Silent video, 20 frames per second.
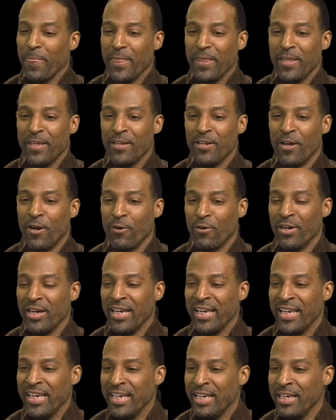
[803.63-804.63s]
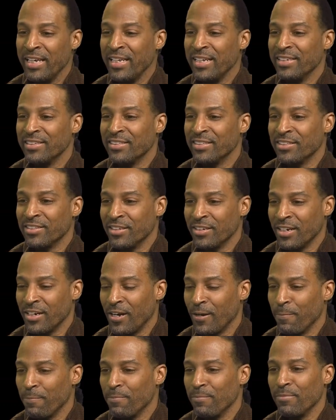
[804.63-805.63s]
you know, he stood
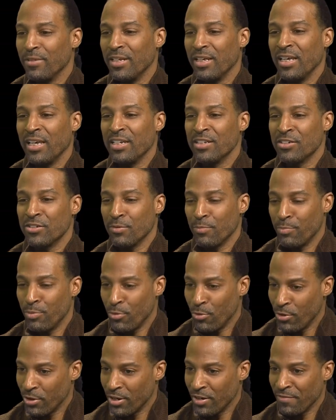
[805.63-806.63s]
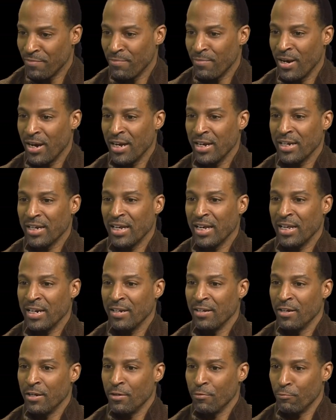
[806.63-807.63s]
up in support of Mike and
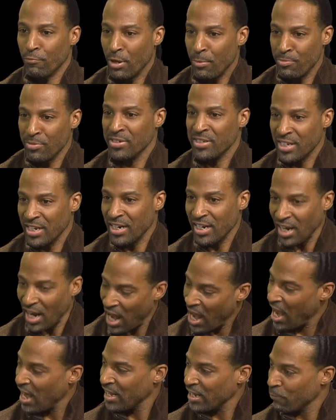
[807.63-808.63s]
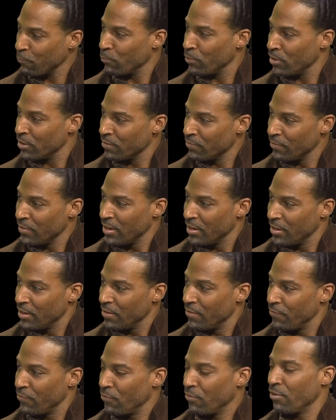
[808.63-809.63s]
represented Hollywood
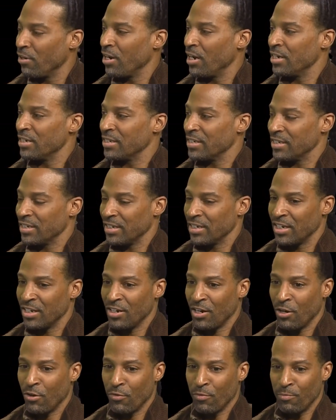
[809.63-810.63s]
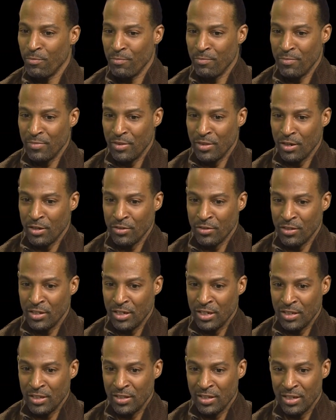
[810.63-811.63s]
for us, you know,
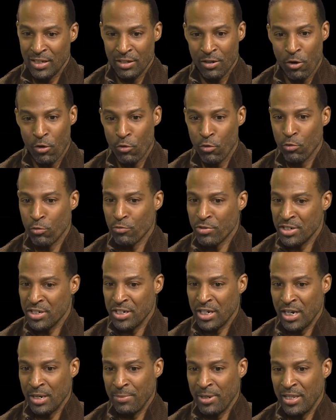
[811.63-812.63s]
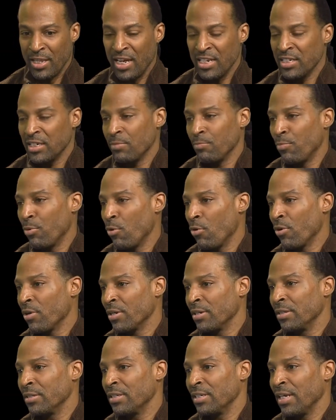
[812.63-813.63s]
the old regime. And that's
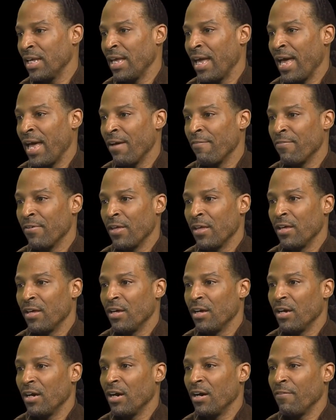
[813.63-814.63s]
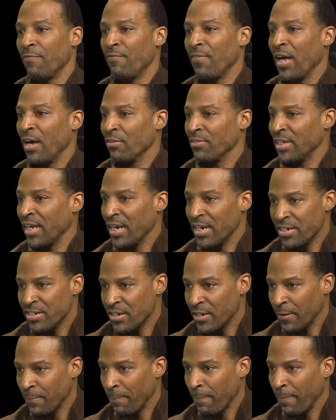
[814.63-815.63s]
important to have a
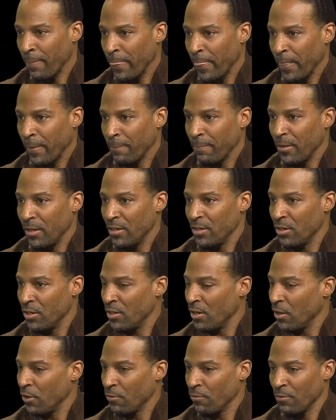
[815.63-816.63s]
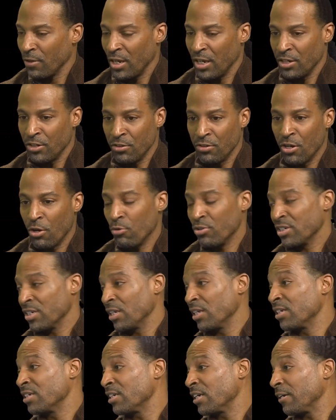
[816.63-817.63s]
foundation, you know, and you know it's
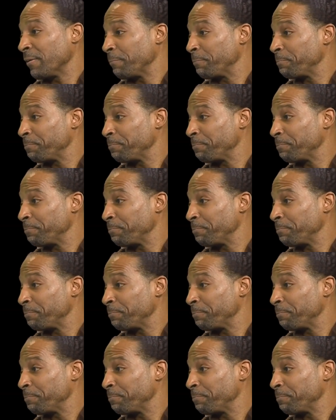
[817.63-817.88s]
legit.